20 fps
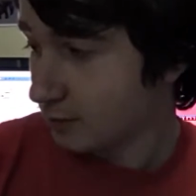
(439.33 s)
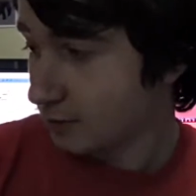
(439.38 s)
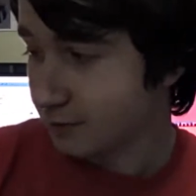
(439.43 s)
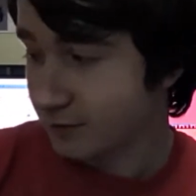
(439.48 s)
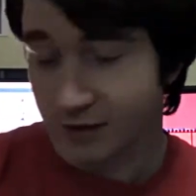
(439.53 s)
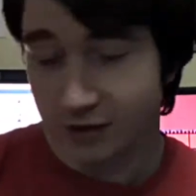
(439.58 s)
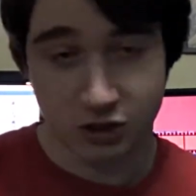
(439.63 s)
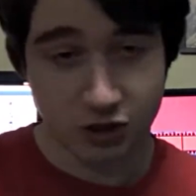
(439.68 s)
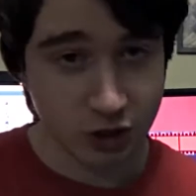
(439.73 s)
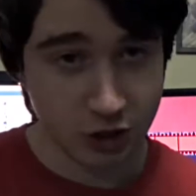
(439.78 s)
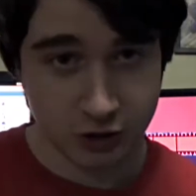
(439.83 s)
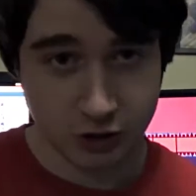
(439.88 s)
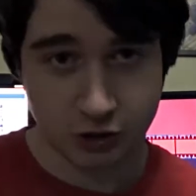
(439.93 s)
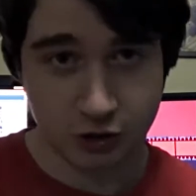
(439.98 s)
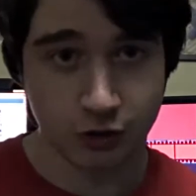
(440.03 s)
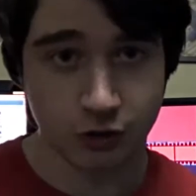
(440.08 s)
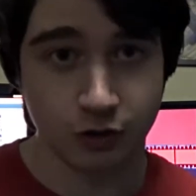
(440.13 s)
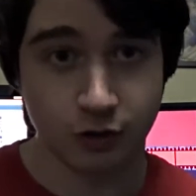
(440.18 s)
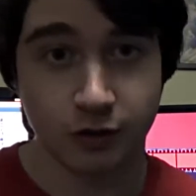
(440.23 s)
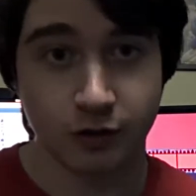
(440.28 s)
They just
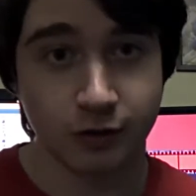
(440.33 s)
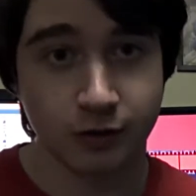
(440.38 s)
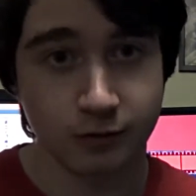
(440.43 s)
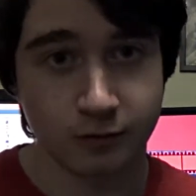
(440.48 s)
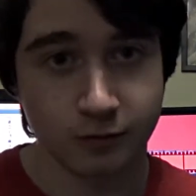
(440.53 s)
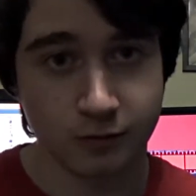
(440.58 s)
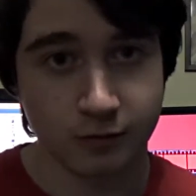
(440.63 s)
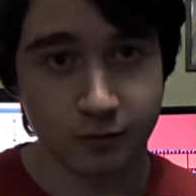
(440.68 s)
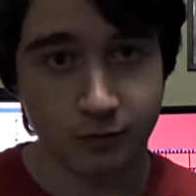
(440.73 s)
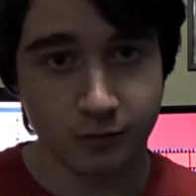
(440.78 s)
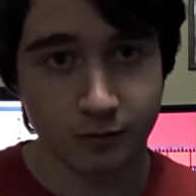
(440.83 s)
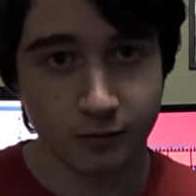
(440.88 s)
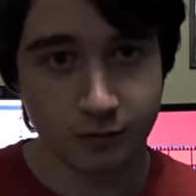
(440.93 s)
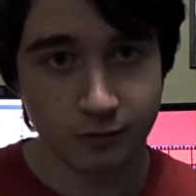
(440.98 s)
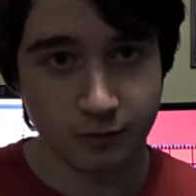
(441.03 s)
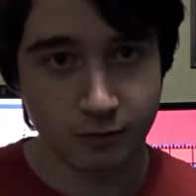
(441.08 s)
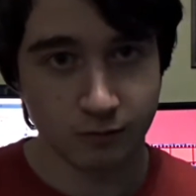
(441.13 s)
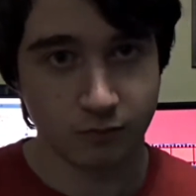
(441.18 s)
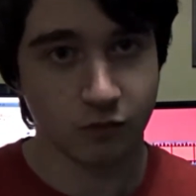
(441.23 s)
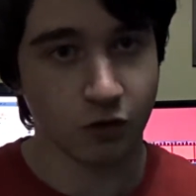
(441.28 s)
took
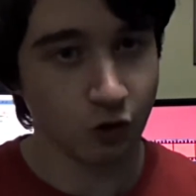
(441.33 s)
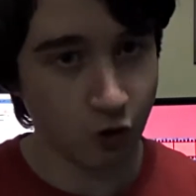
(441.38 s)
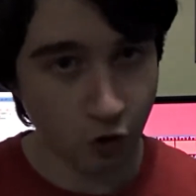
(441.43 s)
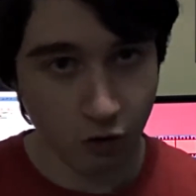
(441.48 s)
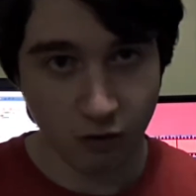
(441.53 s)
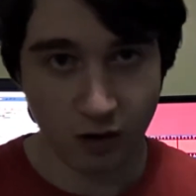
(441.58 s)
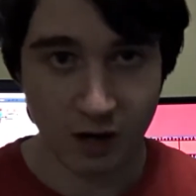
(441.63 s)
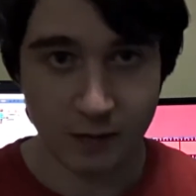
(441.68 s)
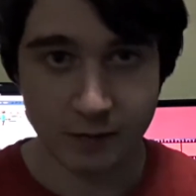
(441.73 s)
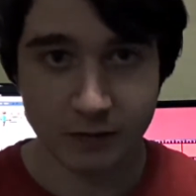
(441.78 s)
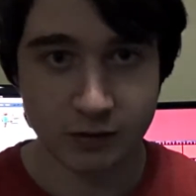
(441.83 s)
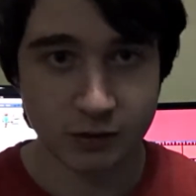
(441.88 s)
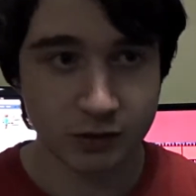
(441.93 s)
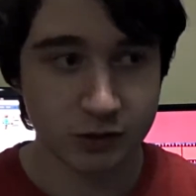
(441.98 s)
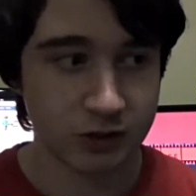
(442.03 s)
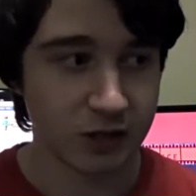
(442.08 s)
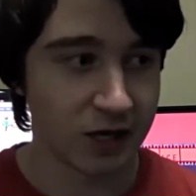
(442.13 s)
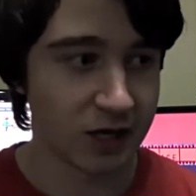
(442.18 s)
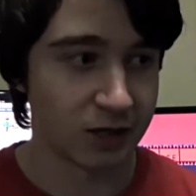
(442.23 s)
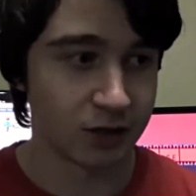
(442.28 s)
the core
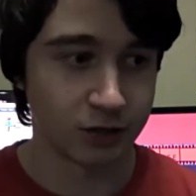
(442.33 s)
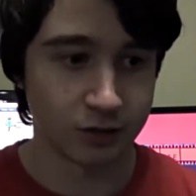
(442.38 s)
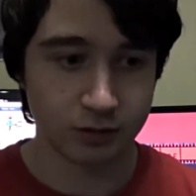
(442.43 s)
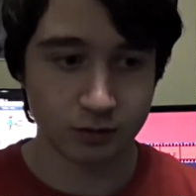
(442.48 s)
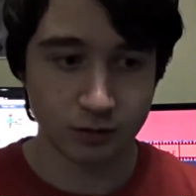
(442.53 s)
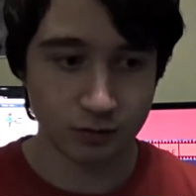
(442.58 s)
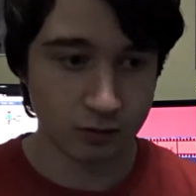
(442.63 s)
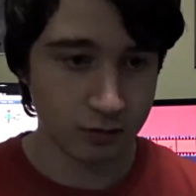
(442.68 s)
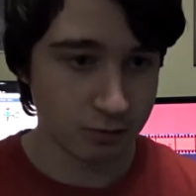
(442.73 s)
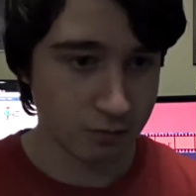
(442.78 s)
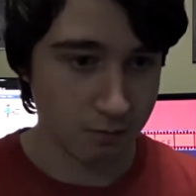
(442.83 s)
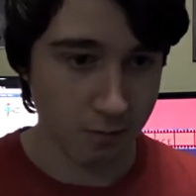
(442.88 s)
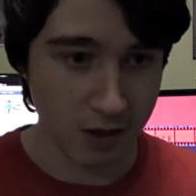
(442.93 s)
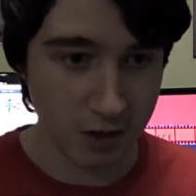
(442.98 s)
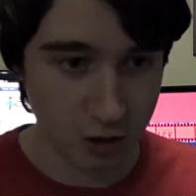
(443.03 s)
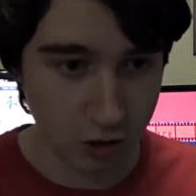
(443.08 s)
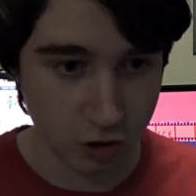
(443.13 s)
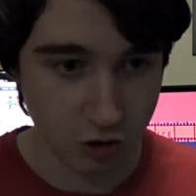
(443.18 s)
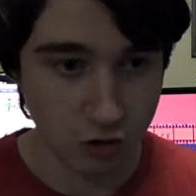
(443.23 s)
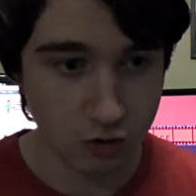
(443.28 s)
elements and
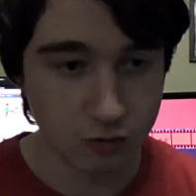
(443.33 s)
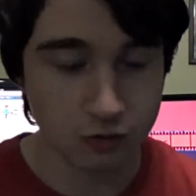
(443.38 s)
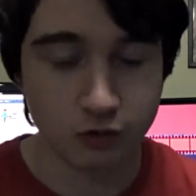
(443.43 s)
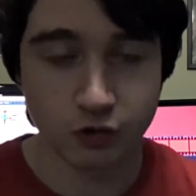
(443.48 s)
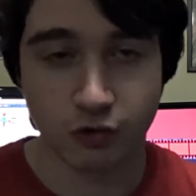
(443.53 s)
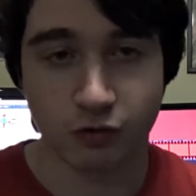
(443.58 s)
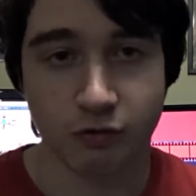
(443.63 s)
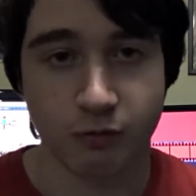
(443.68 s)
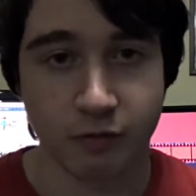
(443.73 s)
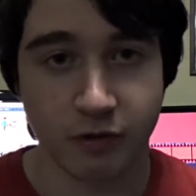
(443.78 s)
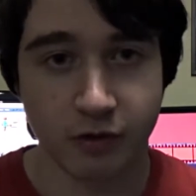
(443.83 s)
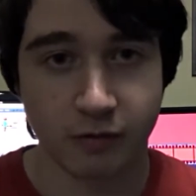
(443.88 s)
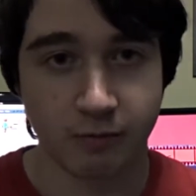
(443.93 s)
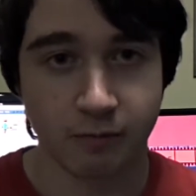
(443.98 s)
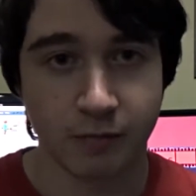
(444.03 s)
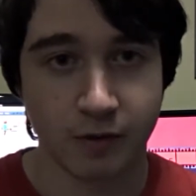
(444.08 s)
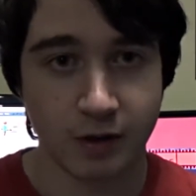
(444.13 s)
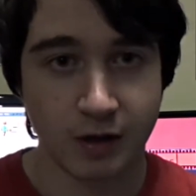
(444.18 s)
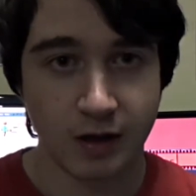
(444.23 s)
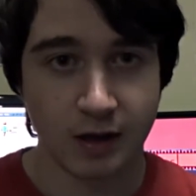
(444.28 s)
made a new story with them,
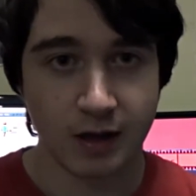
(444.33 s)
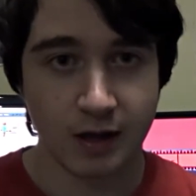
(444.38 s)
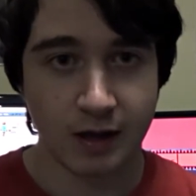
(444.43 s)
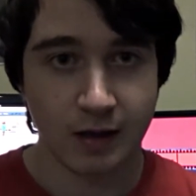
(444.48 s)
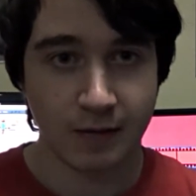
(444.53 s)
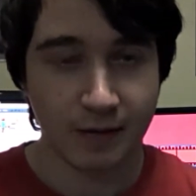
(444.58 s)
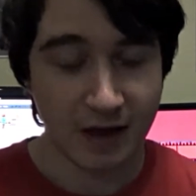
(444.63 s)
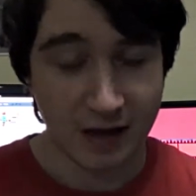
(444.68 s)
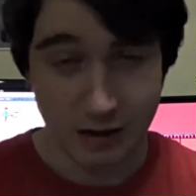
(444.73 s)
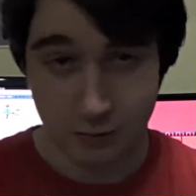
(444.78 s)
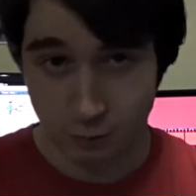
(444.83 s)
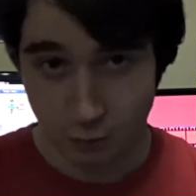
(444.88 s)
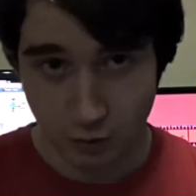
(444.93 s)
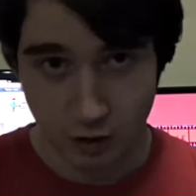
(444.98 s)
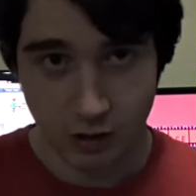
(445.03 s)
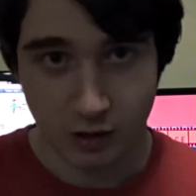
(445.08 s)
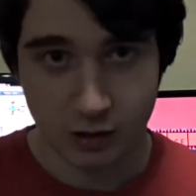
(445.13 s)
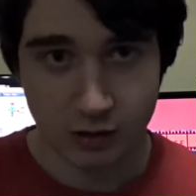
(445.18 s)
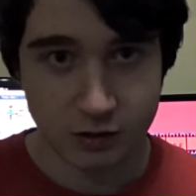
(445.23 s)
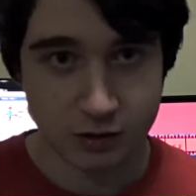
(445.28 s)
and it
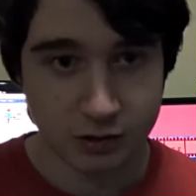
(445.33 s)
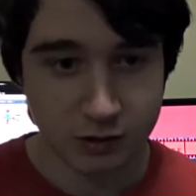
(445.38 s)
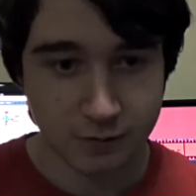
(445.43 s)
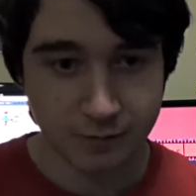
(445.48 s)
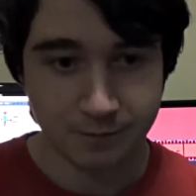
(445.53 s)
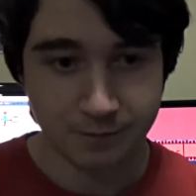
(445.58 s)
worked.